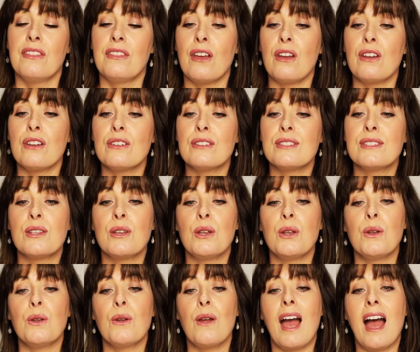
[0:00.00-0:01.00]
Those
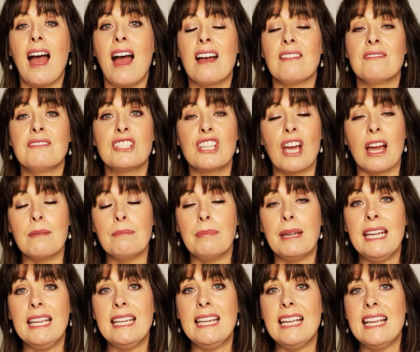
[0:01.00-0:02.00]
who have
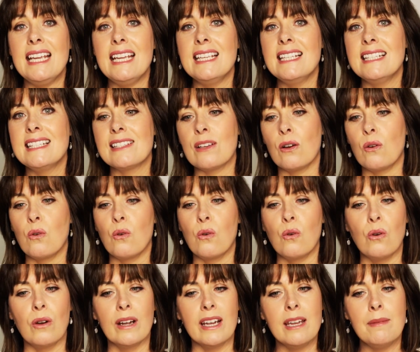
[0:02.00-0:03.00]
diabetes
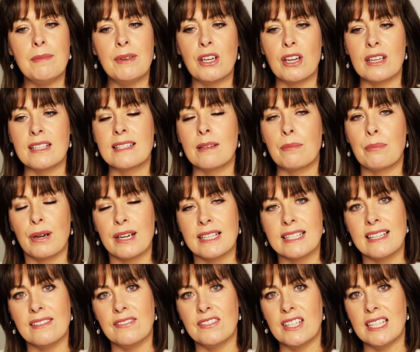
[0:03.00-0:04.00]
or
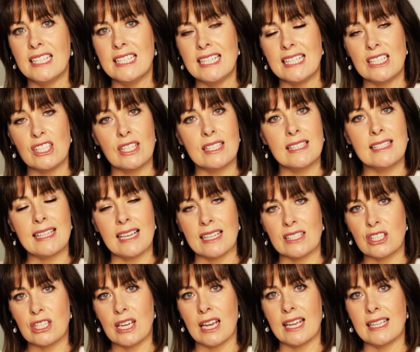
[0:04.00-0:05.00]
immunosuppressive conditions
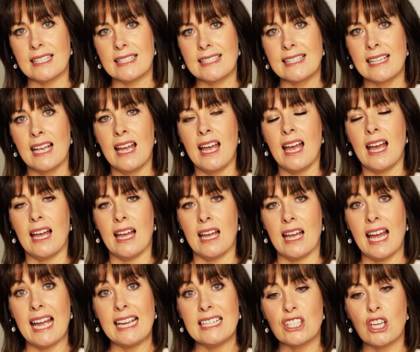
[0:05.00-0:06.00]
such as
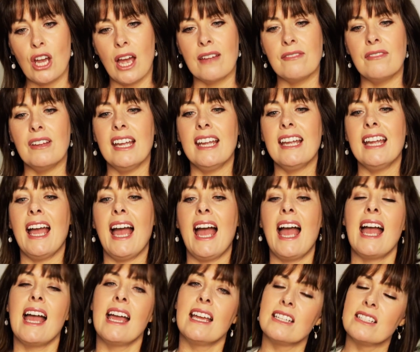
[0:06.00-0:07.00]
HIV,
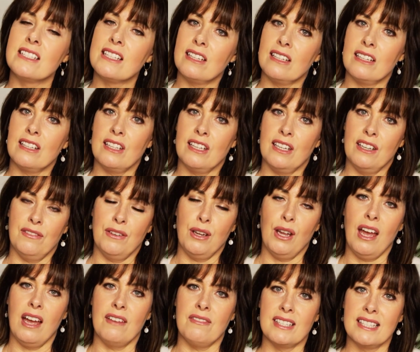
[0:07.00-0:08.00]
and if you
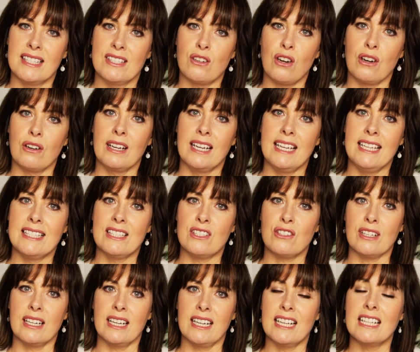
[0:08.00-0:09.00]
have a strong
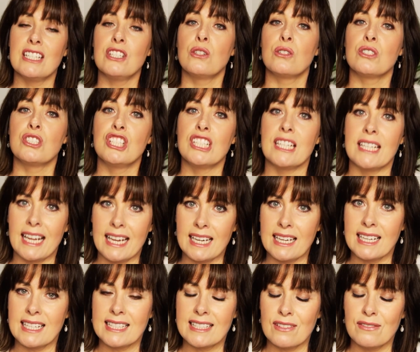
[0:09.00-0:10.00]
history in your
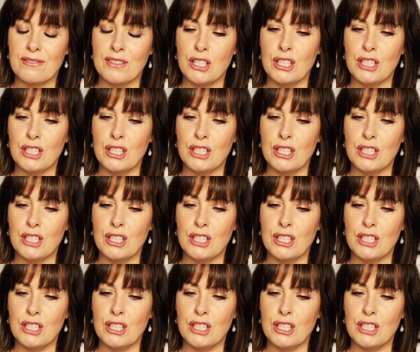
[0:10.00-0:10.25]
genetics of